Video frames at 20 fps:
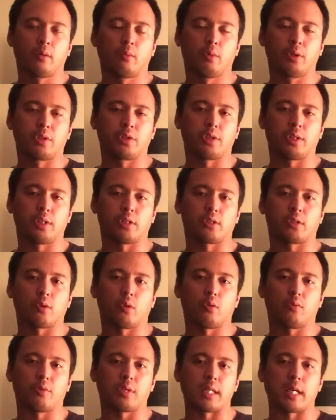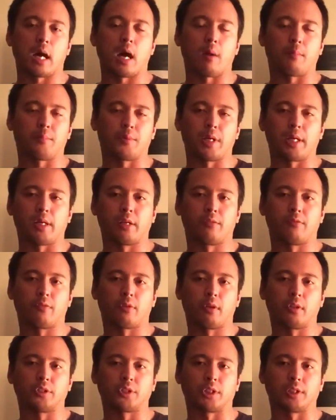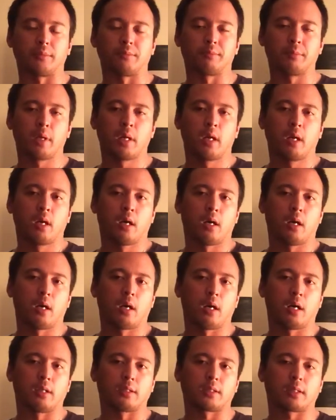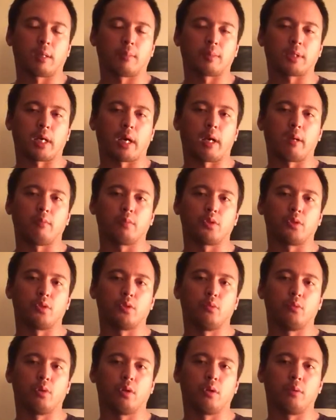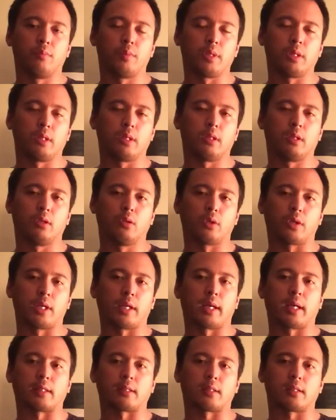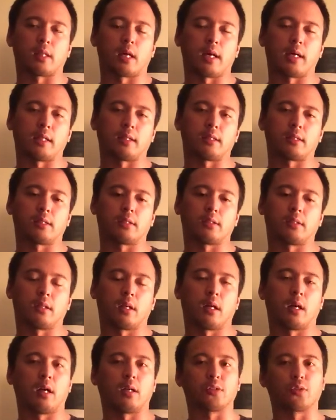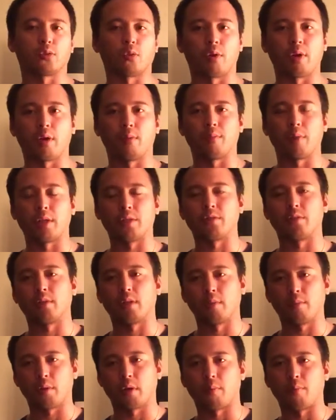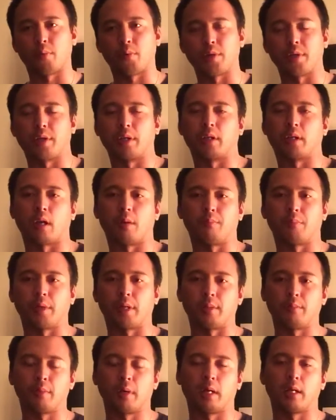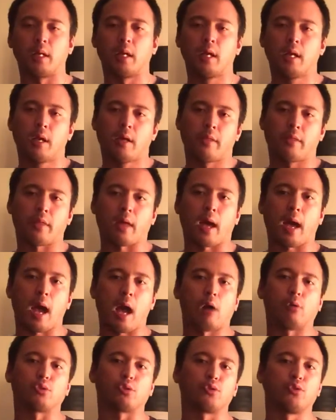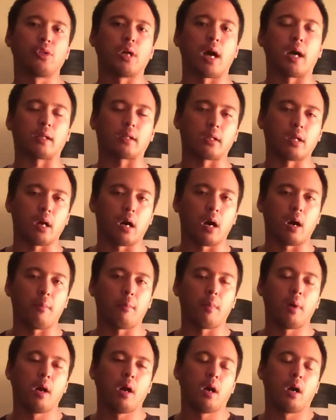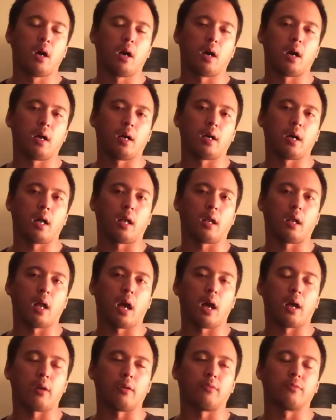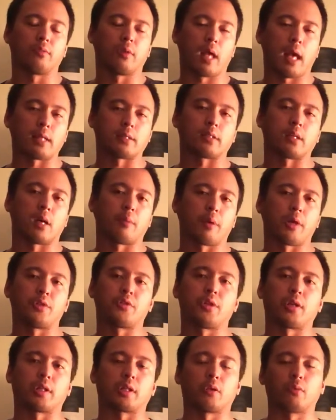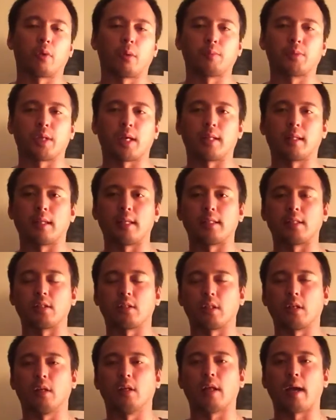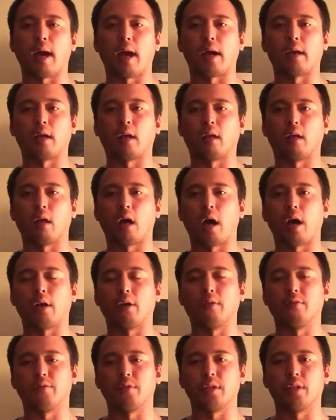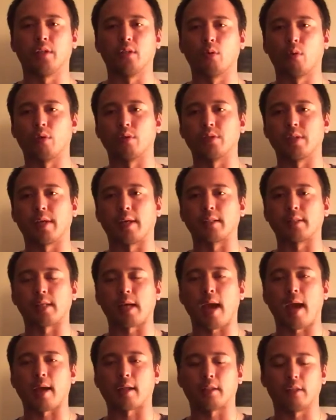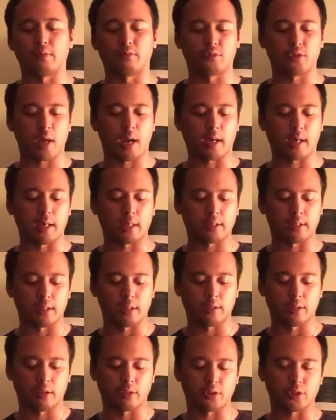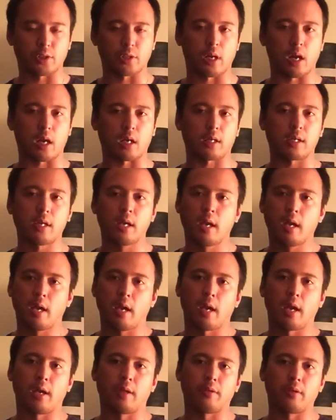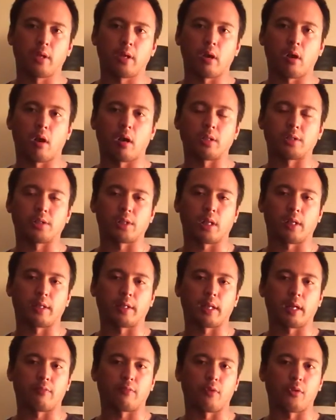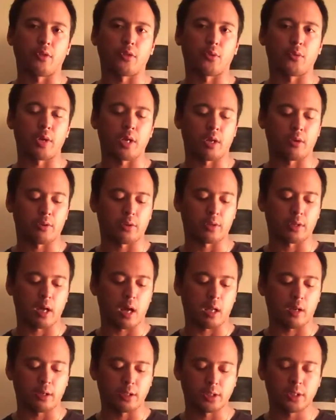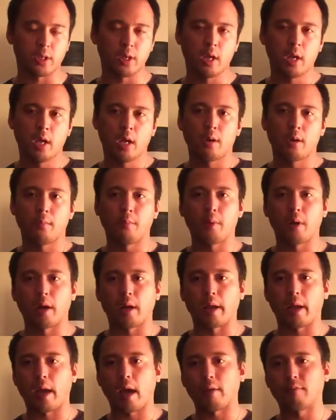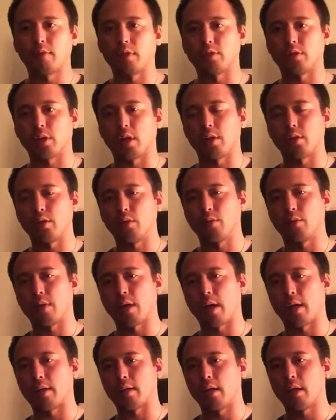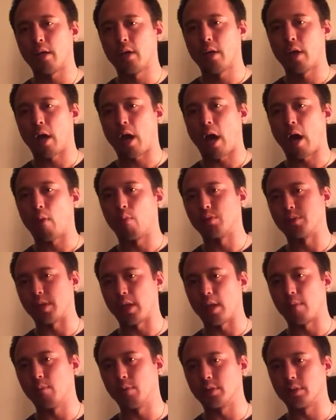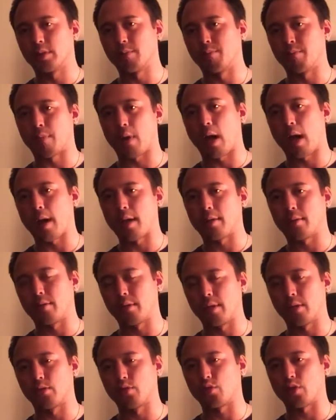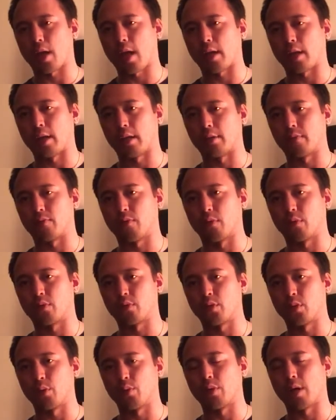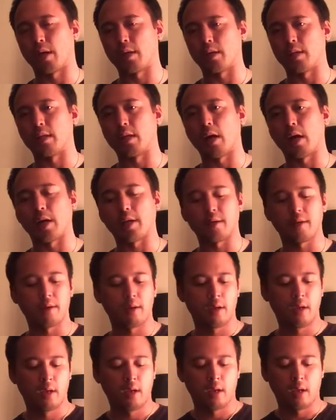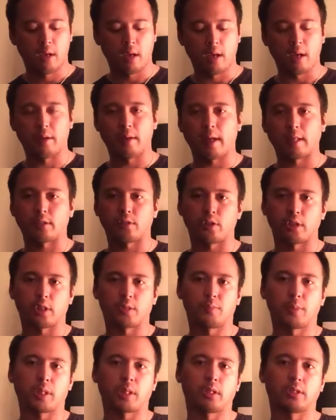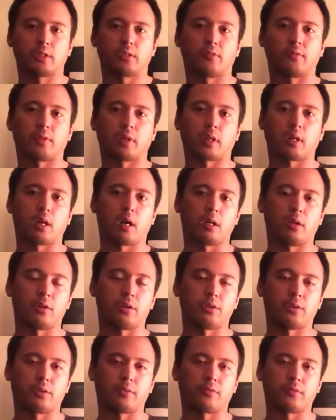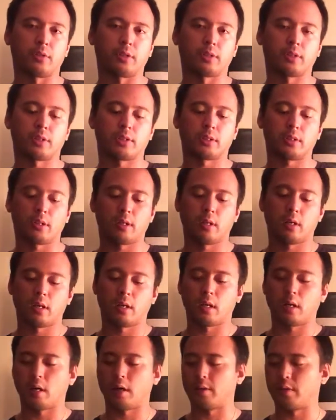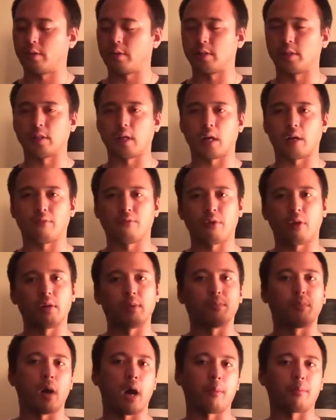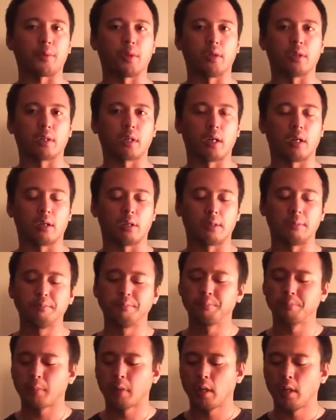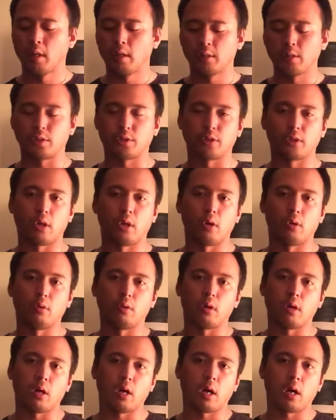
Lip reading: which is the updated version. Sometimes you will be looking at sites, sorry to mention them, they're a pretty good company, but thehouse.com, last time I checked their website, they still had a lot of the Gore-Tex Active jackets in their stock, and they are selling that for $300. But I have to tell you that I was able to buy this jacket for $299, and that's just because of the color difference. This is not a very popular color, so